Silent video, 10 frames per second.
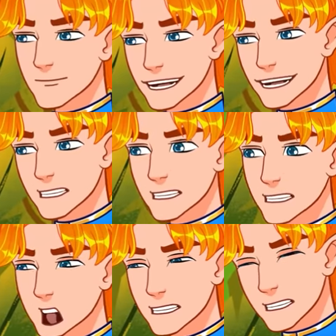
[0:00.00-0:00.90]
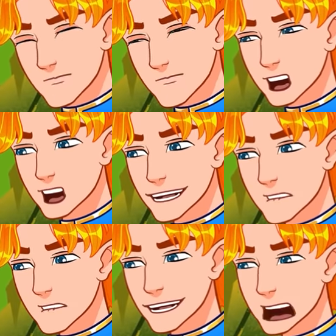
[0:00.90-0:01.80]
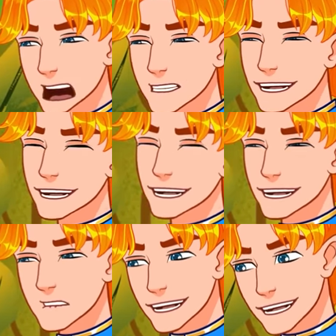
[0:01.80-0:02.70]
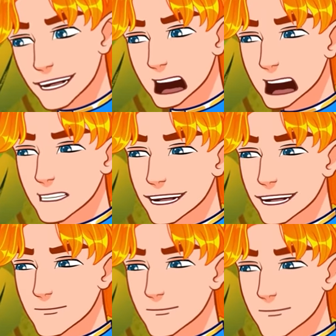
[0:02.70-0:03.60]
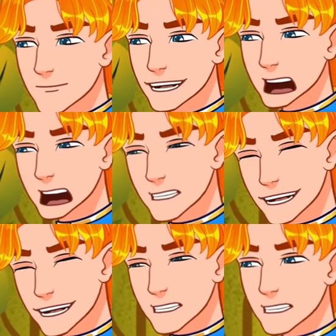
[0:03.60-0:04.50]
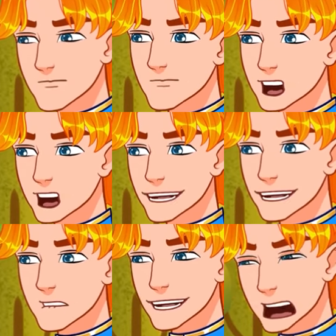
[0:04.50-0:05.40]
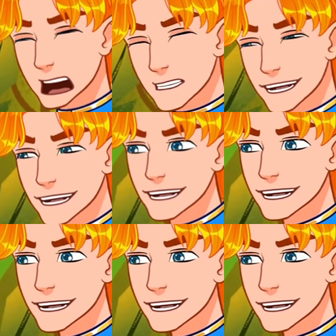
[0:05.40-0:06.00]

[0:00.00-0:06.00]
Then come back to my castle for treatment of your injuries. Afterwards, I will find a way to